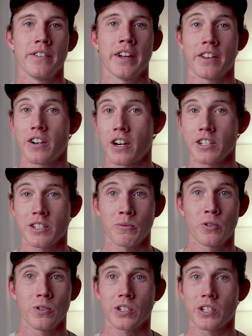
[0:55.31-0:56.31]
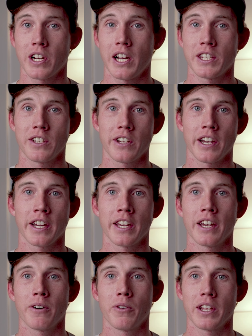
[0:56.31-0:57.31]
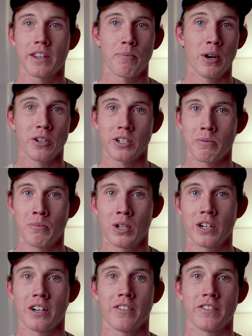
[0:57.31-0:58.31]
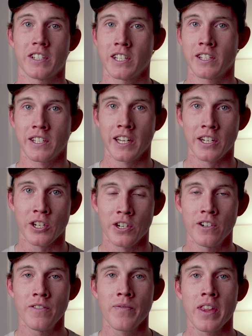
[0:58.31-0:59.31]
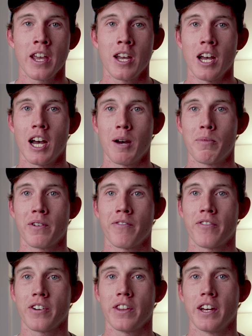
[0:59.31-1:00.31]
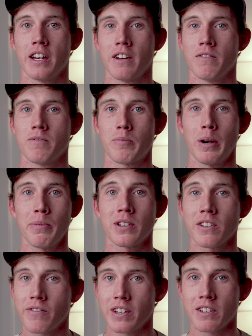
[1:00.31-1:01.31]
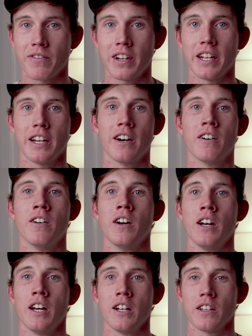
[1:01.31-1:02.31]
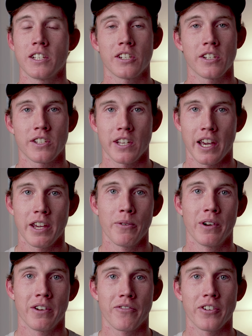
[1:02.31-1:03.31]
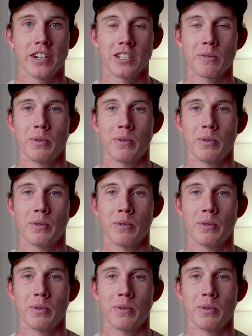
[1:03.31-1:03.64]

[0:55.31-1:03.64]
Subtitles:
Now there are some cool shots you can get with motion blur if it's intentional, but for the purpose of this video, let's just say you want to freeze the